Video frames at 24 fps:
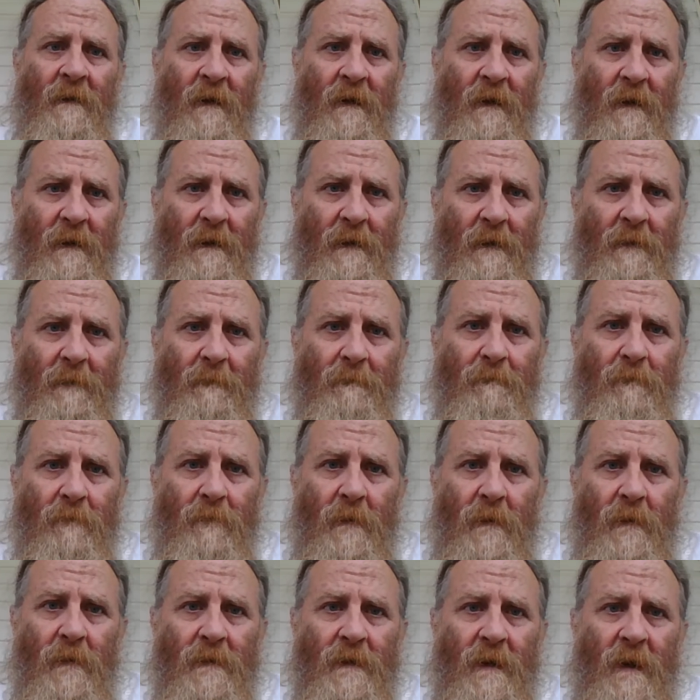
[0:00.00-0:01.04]
Uh,
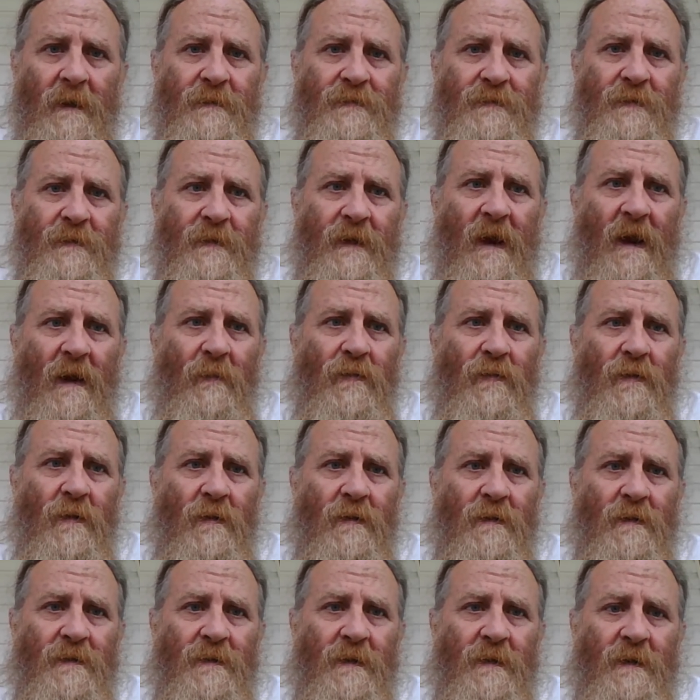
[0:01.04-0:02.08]
okay, so now we're going
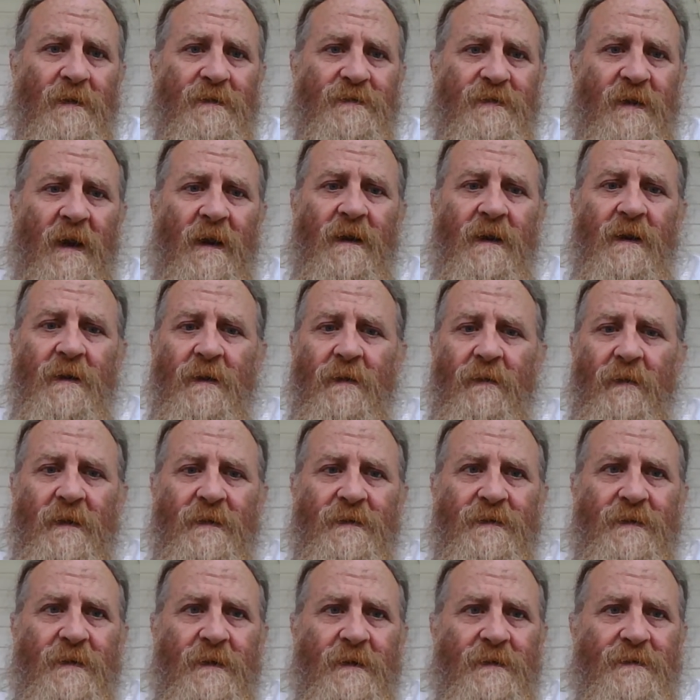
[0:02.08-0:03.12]
to go to Second
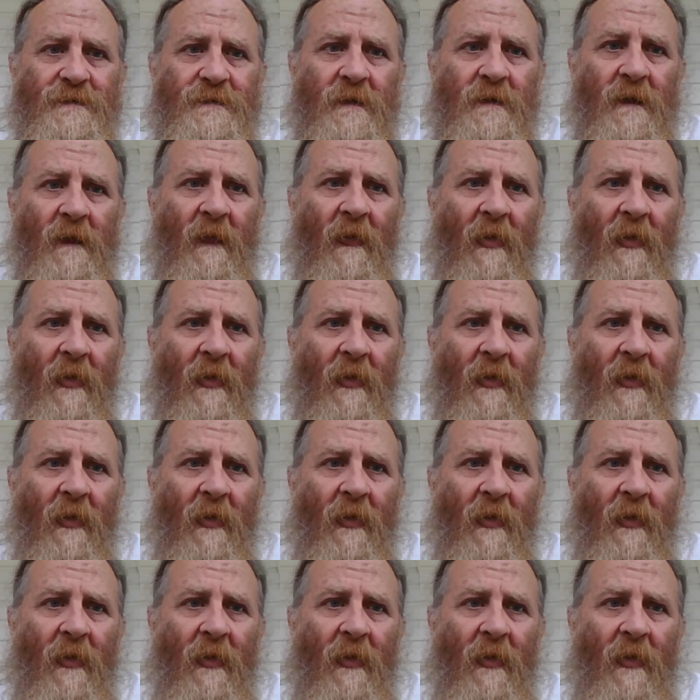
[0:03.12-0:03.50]
Corinthians.